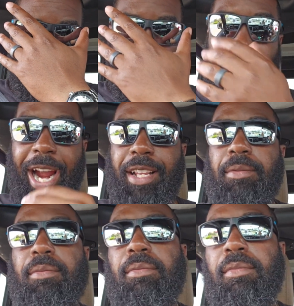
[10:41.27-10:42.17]
right,
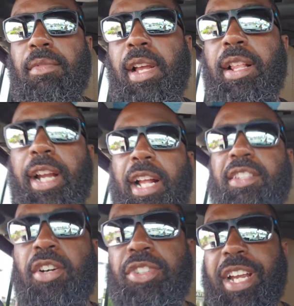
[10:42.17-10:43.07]
like I
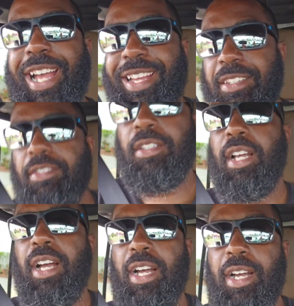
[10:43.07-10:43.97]
told you guys,
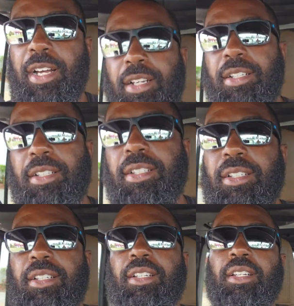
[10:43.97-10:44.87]
uh,
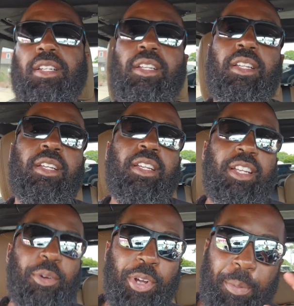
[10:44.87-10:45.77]

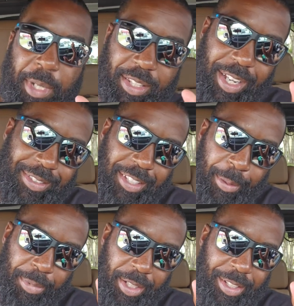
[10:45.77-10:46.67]
we're going to be
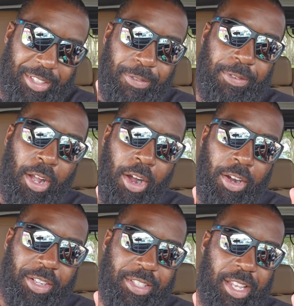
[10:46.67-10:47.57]
attempting this
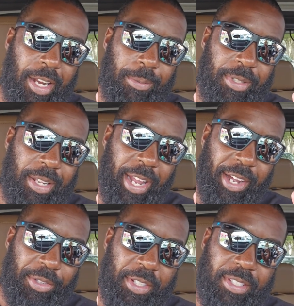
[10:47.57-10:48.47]
vlog setup today
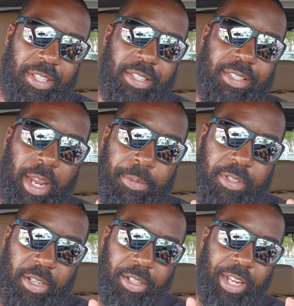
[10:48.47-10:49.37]
on this
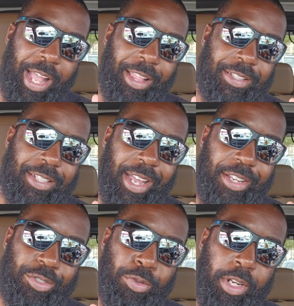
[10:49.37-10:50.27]
Samsung Galaxy
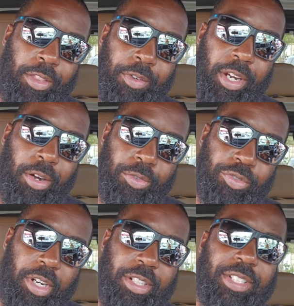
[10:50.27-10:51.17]
S23
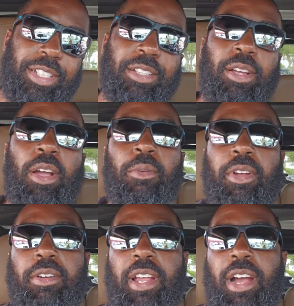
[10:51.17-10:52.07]
Ultra
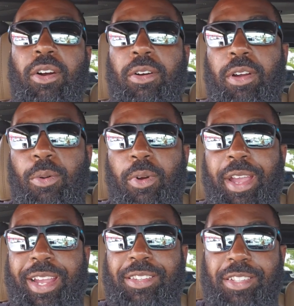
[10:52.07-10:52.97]
we are now on our
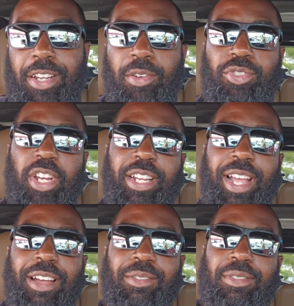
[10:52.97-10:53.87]
way to go check
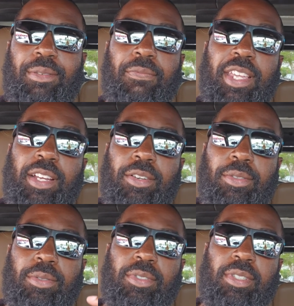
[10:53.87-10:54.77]
out some
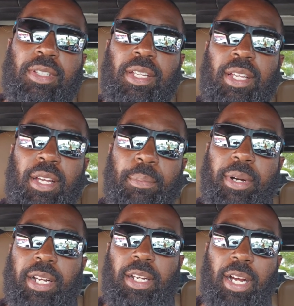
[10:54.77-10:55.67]
vehicles.
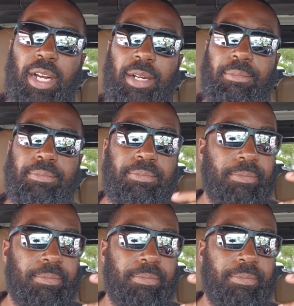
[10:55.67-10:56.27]
But um,